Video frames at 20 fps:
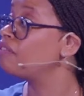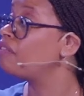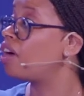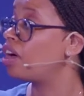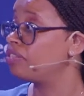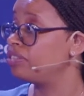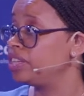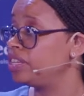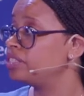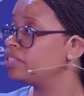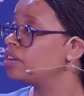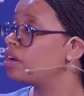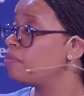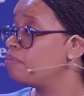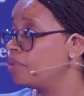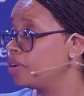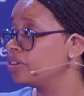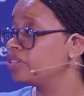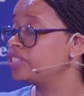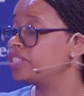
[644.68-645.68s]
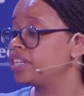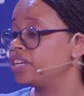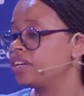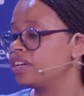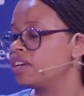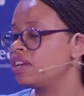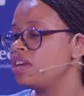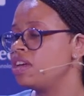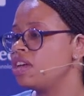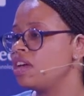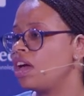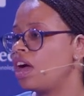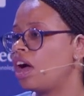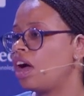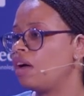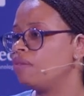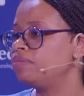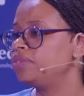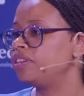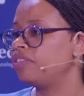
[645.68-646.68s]
uh, these emerging
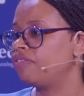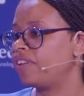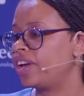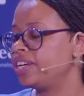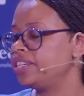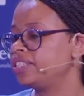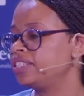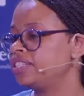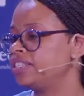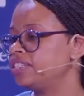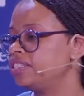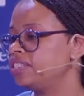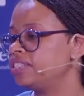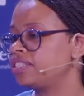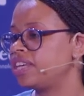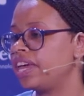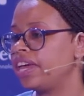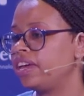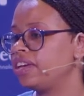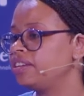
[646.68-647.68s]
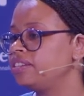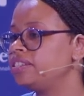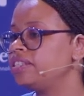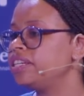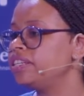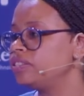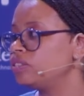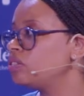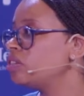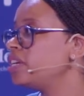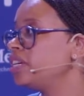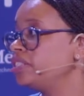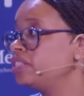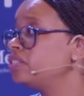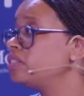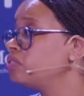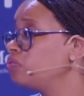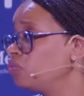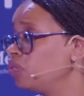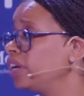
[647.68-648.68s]
um, devices. And it's,
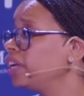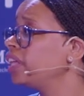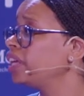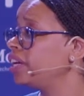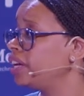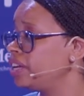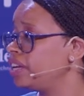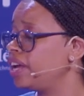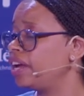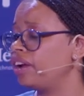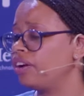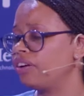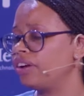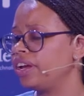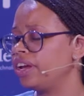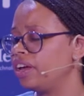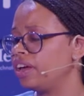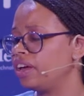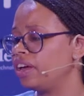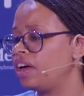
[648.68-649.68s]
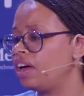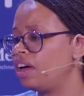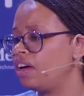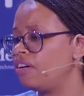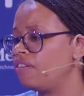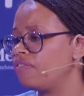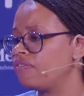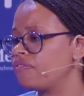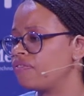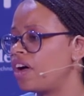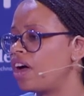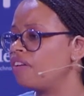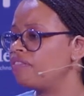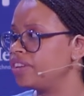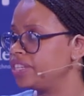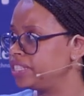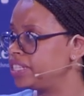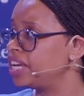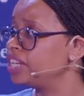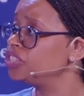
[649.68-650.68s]
it's really an area of, of
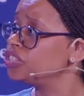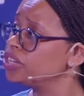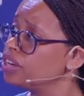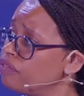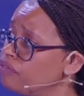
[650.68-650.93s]
attention and